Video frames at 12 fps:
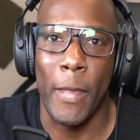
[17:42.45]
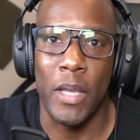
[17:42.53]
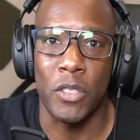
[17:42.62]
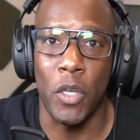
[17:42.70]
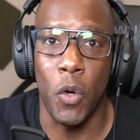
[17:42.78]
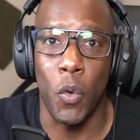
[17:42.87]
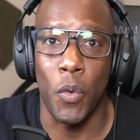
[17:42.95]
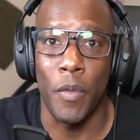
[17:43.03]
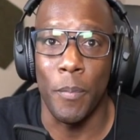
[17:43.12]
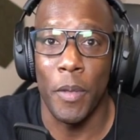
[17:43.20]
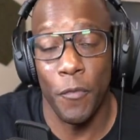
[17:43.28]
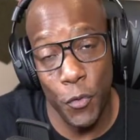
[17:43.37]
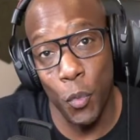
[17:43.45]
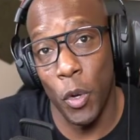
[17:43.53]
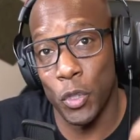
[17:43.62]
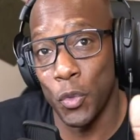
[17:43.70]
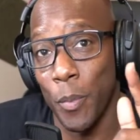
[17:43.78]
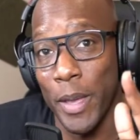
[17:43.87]
So if you
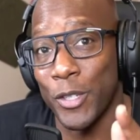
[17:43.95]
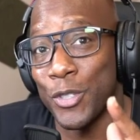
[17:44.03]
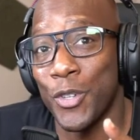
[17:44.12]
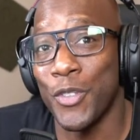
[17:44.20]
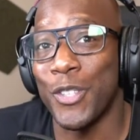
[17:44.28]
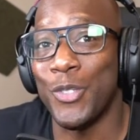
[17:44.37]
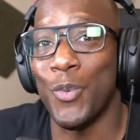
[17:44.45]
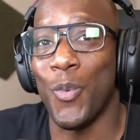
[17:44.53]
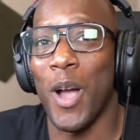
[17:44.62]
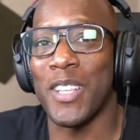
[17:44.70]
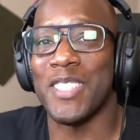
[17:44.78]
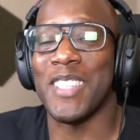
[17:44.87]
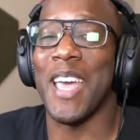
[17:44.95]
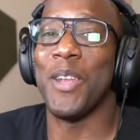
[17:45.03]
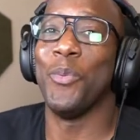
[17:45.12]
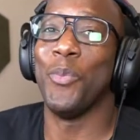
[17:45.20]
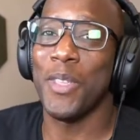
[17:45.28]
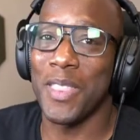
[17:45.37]
want to make sure that you watch that
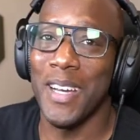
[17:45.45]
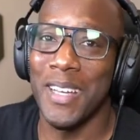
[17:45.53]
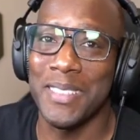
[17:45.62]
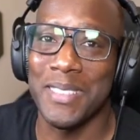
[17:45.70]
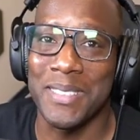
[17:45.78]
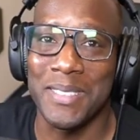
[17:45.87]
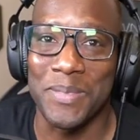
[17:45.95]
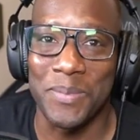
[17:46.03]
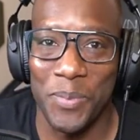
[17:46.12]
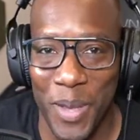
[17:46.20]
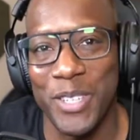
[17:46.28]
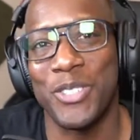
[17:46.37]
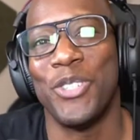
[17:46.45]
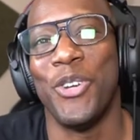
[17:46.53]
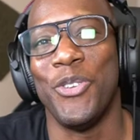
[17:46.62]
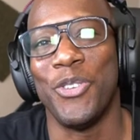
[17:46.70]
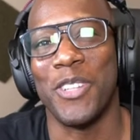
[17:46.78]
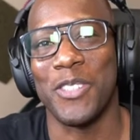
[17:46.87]
with us, make sure
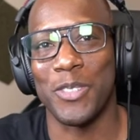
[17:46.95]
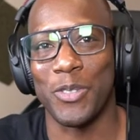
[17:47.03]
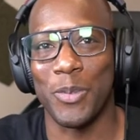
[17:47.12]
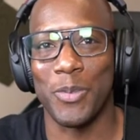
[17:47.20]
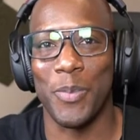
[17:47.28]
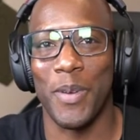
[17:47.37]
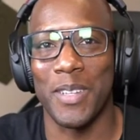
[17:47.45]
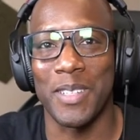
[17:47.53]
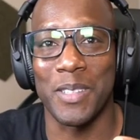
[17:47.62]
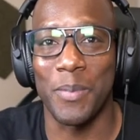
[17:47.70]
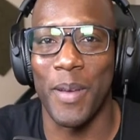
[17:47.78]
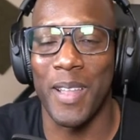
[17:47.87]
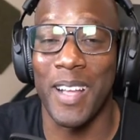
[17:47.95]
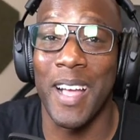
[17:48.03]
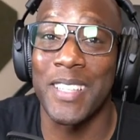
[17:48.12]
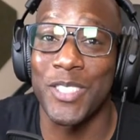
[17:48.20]
you click the subscription button, click the bell icon